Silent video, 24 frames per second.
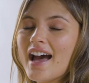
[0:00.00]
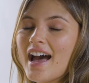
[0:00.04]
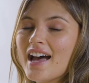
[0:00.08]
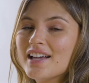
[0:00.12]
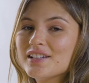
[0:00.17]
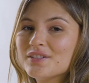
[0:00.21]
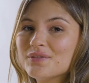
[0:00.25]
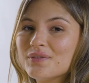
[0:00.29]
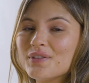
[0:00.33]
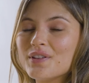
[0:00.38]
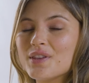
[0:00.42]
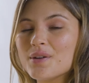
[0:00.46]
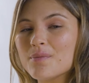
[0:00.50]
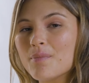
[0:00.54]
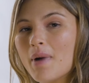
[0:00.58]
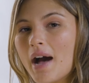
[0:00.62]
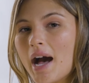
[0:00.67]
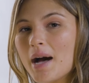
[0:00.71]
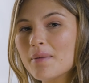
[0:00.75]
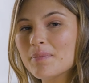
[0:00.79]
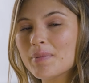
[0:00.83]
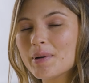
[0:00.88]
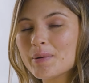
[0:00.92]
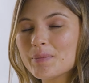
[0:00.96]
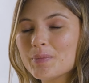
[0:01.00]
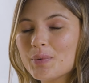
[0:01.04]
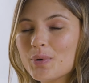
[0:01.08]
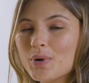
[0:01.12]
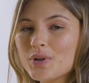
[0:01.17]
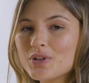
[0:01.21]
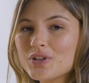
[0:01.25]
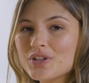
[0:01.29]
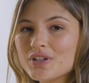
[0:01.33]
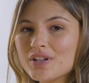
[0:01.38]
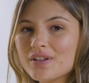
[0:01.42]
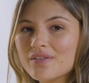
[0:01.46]
As for the pop-up
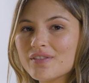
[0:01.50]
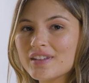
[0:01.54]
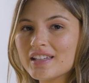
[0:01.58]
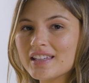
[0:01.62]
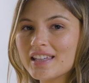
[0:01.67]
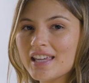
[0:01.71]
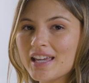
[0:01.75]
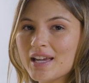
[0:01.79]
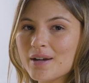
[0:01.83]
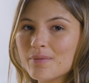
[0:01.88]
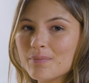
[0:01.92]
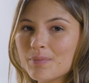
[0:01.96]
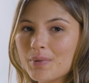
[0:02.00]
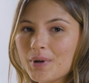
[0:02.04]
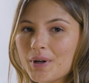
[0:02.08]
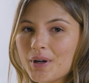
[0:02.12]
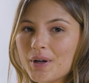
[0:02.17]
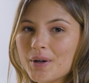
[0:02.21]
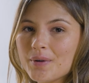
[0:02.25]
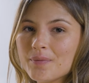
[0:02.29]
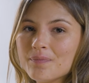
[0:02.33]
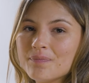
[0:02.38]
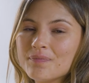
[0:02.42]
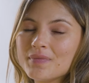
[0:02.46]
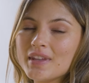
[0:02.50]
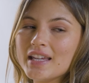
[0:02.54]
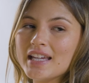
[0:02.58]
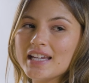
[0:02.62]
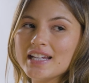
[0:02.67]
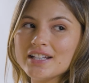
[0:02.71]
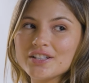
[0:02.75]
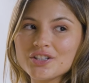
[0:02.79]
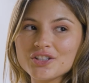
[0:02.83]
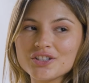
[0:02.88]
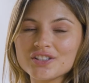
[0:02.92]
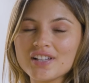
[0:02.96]
portion of the camper,
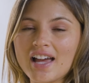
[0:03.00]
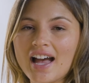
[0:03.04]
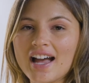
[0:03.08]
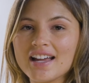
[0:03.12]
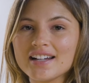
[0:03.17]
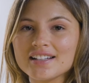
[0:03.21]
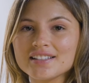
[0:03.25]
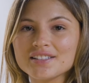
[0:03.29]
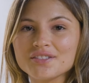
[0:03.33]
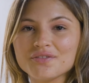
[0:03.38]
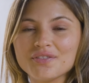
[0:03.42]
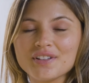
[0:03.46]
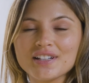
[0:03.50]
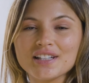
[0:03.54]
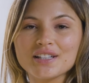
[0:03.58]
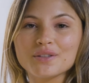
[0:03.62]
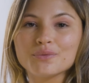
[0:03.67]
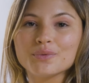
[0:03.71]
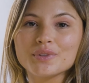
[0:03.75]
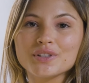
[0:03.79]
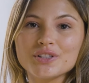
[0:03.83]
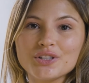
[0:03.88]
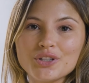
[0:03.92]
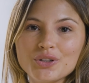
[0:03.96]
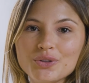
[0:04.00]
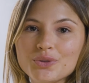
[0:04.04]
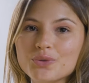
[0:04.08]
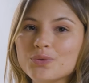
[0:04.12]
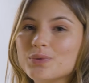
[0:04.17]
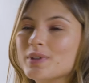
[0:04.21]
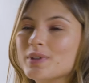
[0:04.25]
each side is fitted with two